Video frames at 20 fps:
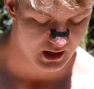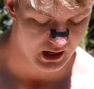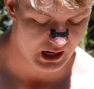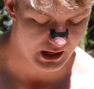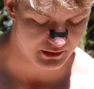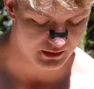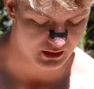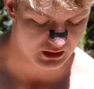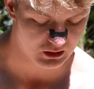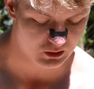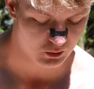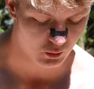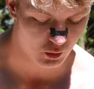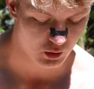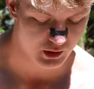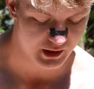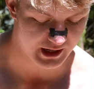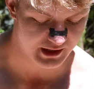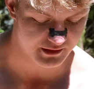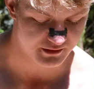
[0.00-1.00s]
And the
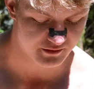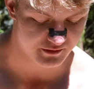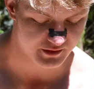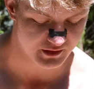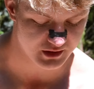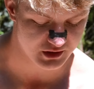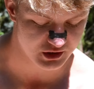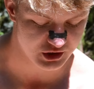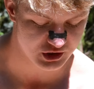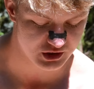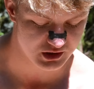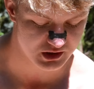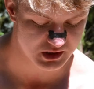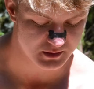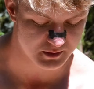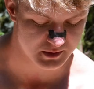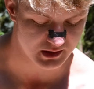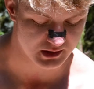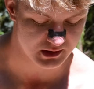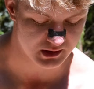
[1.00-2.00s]
Lord had finished
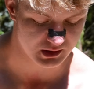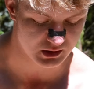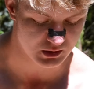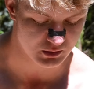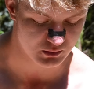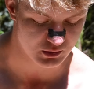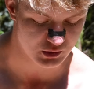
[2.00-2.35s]
speaking to